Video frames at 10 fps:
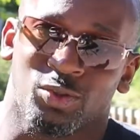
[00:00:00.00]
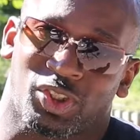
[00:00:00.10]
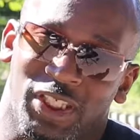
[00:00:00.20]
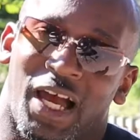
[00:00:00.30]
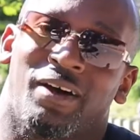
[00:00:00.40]

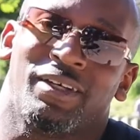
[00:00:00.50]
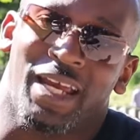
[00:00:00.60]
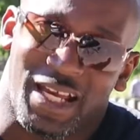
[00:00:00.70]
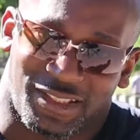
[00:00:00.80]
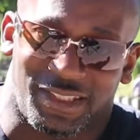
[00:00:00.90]
see how
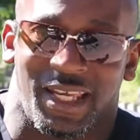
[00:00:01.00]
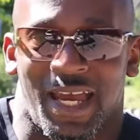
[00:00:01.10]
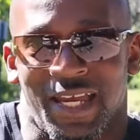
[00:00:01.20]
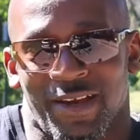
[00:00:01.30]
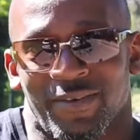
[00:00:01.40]
nasty
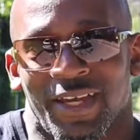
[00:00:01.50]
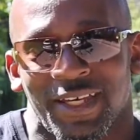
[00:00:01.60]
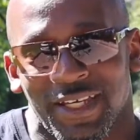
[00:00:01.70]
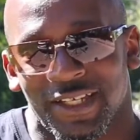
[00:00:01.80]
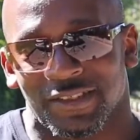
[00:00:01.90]
that area
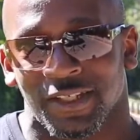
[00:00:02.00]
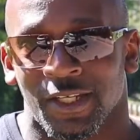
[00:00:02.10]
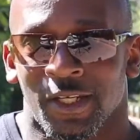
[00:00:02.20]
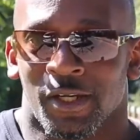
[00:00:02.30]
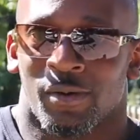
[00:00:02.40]
is
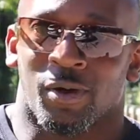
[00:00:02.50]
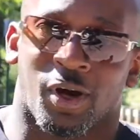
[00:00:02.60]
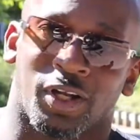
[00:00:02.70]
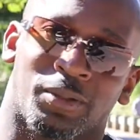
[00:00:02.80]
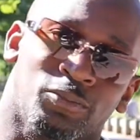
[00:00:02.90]

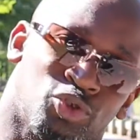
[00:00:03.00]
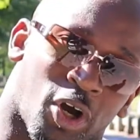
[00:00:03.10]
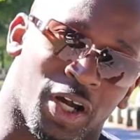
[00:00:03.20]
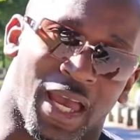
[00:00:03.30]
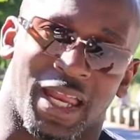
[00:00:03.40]
from
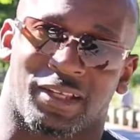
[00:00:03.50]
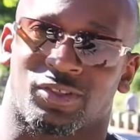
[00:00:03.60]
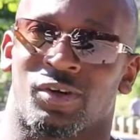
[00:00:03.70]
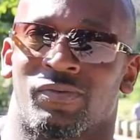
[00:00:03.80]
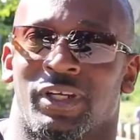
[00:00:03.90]
drug addicts. So